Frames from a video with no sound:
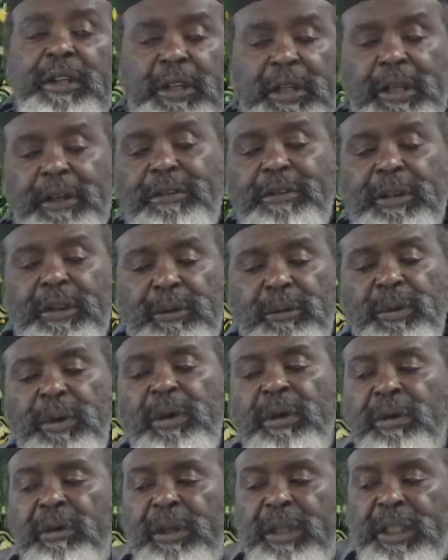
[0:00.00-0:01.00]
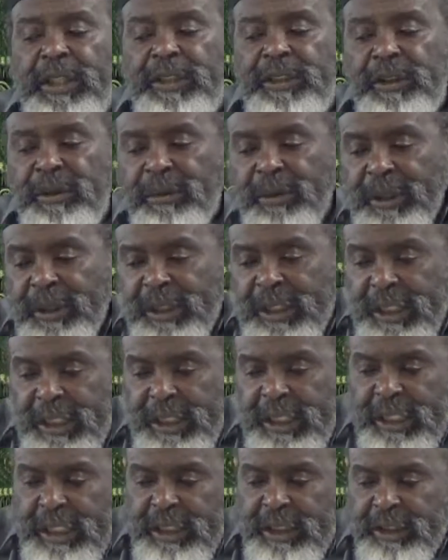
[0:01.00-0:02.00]
Every, we're going to get to what they
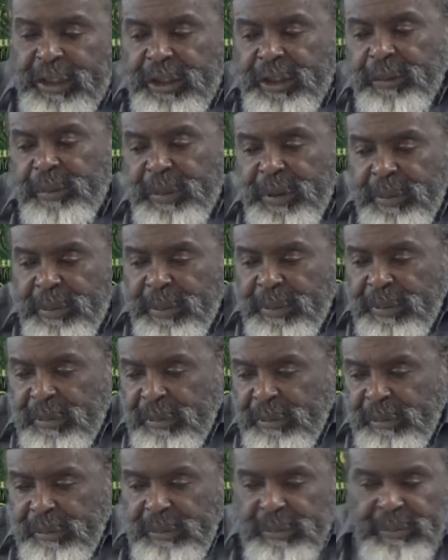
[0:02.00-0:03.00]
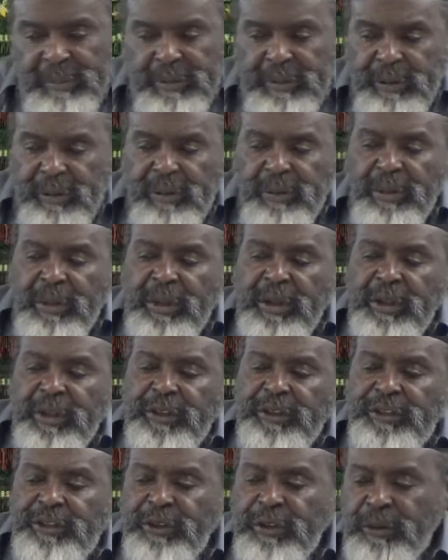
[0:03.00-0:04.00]
did to the people. We're going
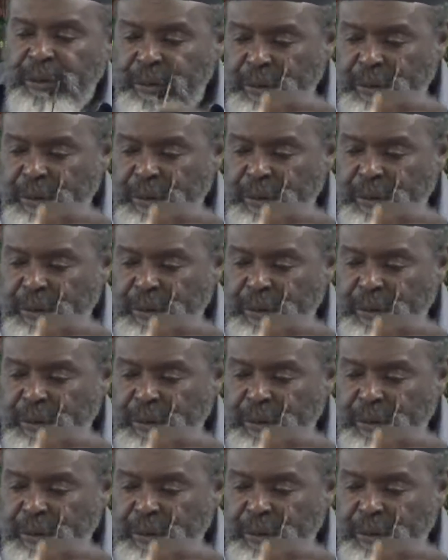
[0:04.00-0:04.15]
to show